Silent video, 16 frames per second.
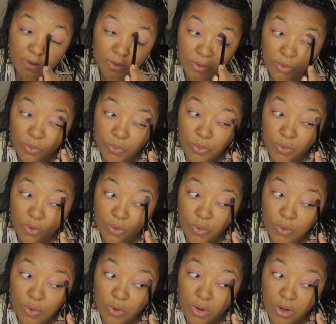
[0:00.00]

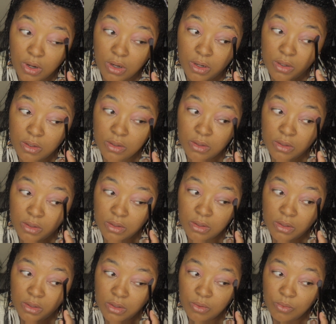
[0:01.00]
or
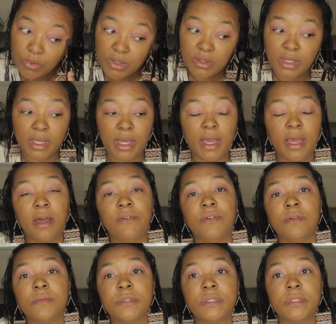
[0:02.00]
what they have
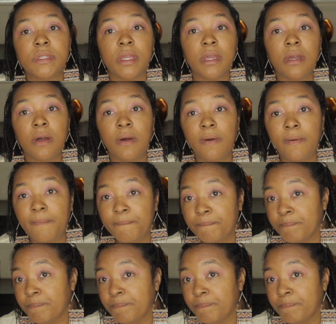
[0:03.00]
on sale.